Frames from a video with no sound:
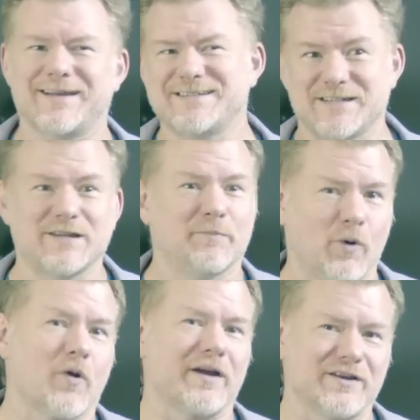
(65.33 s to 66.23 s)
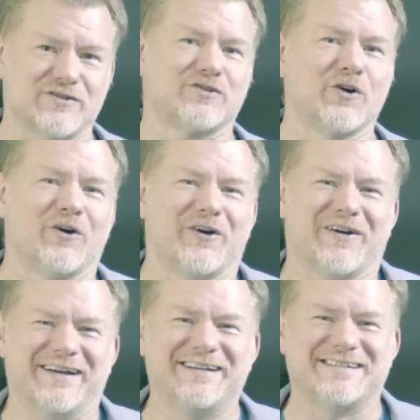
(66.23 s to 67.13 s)
Because it's a boring
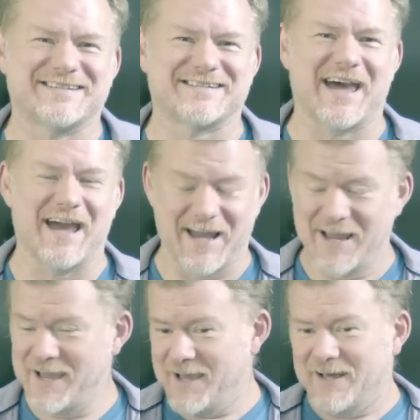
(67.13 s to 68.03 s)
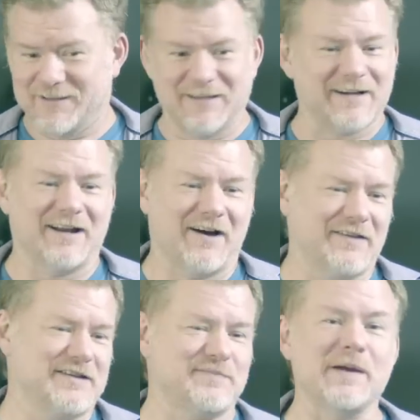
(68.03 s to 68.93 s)
story to say, look at all
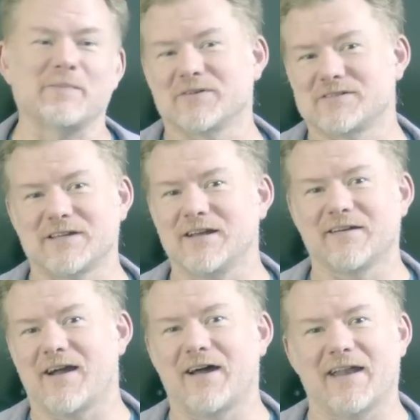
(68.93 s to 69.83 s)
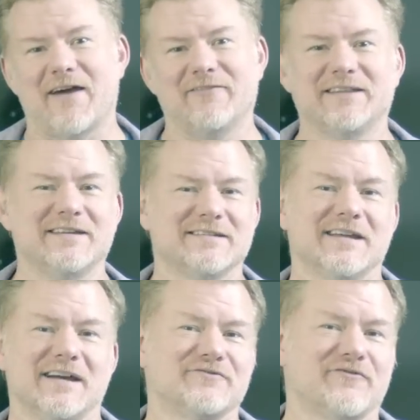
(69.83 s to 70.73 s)
these people sitting around having these
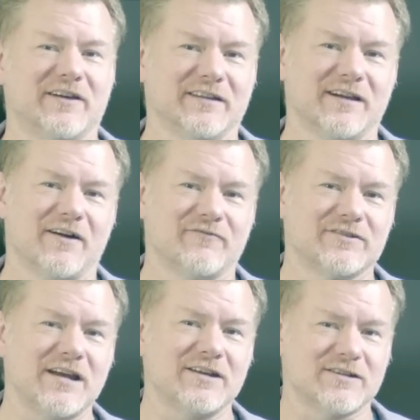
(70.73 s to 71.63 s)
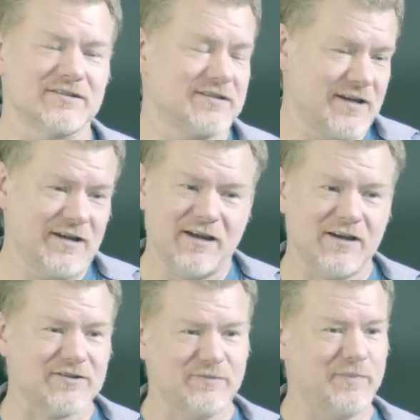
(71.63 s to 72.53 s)
nice, friendly conversations.
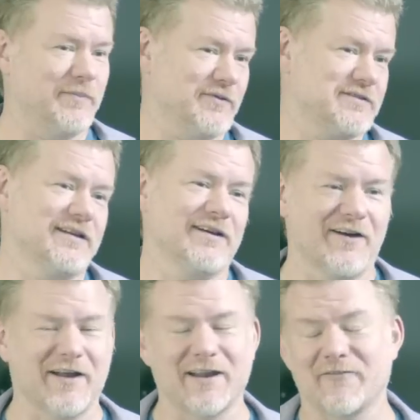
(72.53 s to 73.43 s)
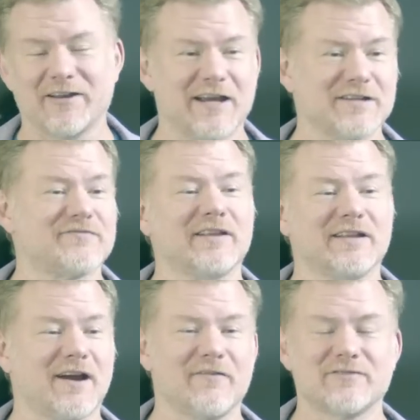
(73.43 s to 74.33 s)
Here's some people sitting around having a nice,
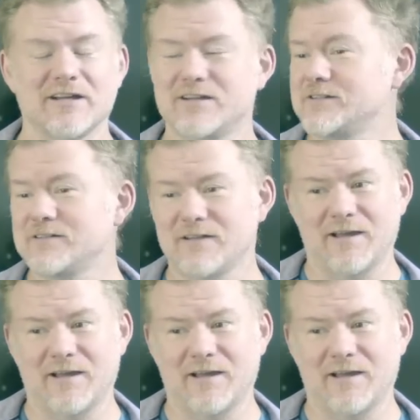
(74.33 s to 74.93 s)
friendly conversation.